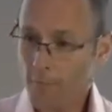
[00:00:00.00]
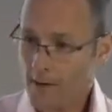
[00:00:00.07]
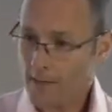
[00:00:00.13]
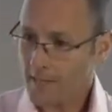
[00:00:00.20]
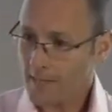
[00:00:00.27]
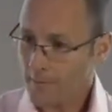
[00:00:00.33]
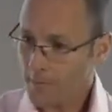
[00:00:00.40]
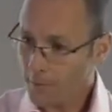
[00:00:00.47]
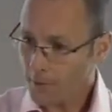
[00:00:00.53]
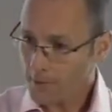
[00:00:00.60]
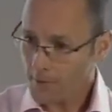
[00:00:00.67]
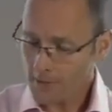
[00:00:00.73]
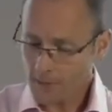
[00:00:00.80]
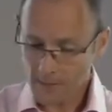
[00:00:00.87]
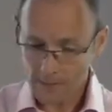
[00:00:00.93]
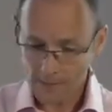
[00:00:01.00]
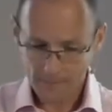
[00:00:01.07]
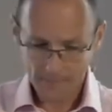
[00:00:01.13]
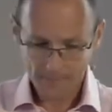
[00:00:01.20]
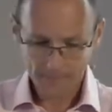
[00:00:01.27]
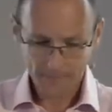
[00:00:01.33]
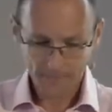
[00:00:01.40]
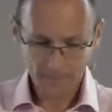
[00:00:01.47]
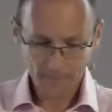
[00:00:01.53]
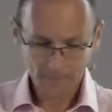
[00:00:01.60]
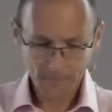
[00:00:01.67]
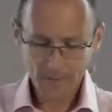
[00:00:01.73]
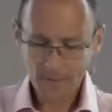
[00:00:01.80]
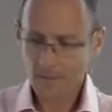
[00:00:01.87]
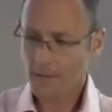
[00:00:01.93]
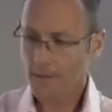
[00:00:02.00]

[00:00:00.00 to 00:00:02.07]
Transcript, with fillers: reciprocity the